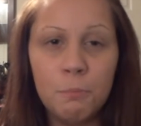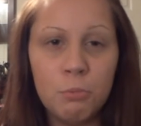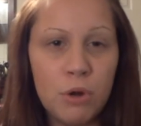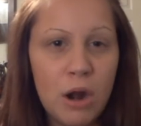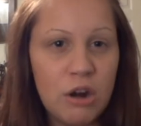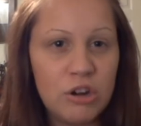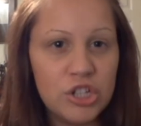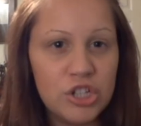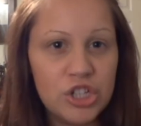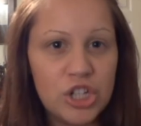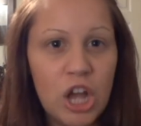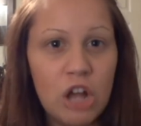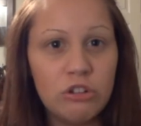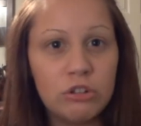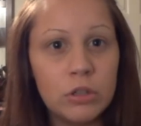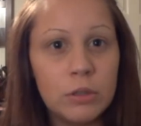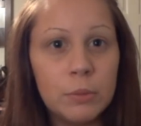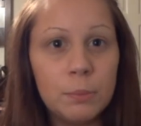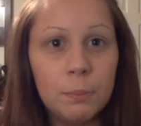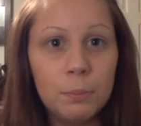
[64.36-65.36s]
brownish
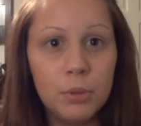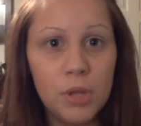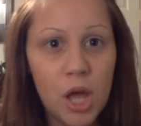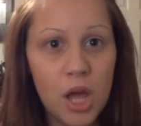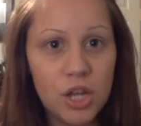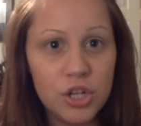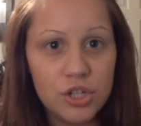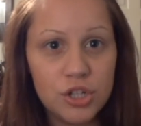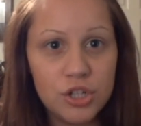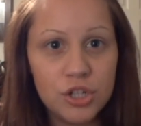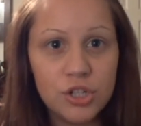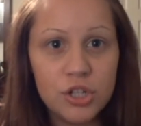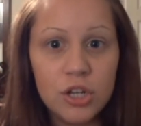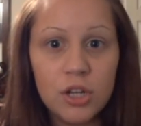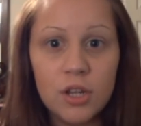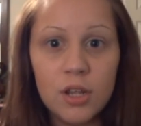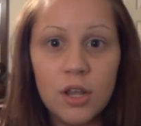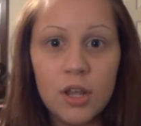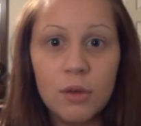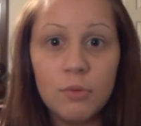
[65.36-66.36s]
colored blush,
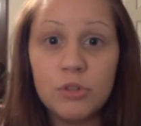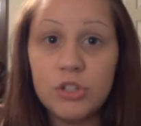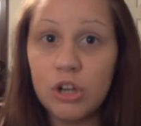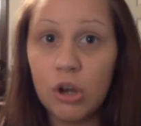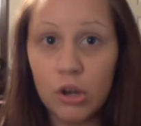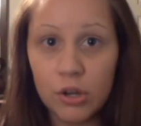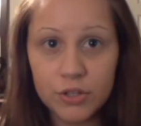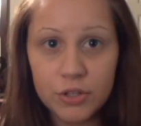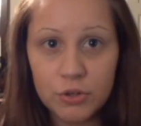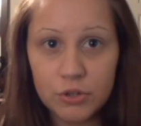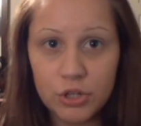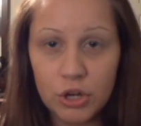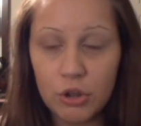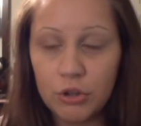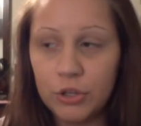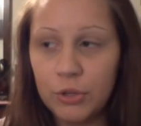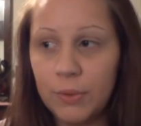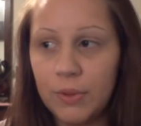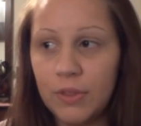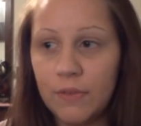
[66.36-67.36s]
which I'll also show
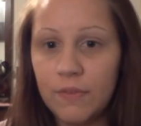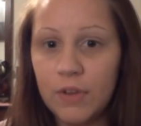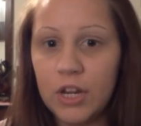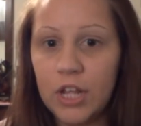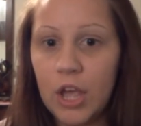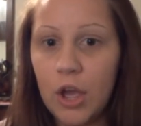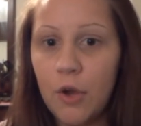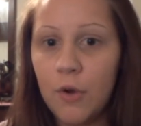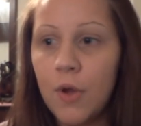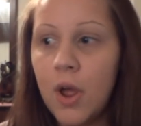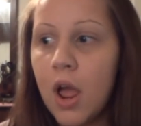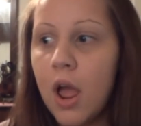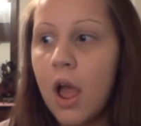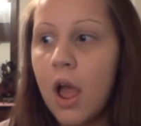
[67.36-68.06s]
you in the video.